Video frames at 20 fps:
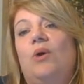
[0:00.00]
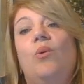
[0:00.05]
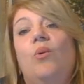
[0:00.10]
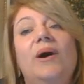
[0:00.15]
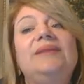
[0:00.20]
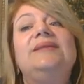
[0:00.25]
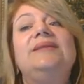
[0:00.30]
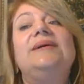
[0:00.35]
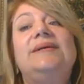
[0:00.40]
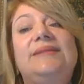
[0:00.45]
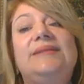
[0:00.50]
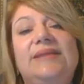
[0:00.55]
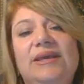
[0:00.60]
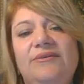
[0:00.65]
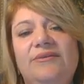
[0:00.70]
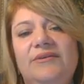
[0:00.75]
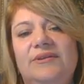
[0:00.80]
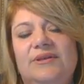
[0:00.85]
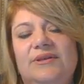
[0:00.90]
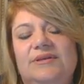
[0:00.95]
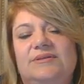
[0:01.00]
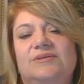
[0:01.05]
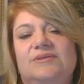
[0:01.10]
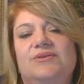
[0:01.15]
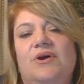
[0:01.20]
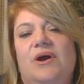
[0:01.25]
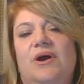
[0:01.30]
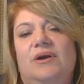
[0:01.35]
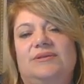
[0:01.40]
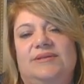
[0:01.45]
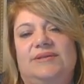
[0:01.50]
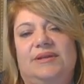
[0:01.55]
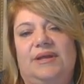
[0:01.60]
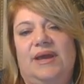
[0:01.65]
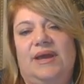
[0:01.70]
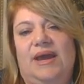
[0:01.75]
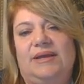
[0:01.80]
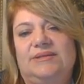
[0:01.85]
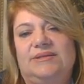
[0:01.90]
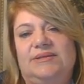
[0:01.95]
what activities girls
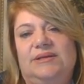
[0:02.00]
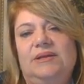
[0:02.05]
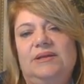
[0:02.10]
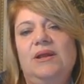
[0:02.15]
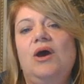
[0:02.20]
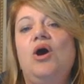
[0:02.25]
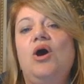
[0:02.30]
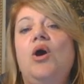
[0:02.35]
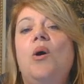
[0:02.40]
engage in,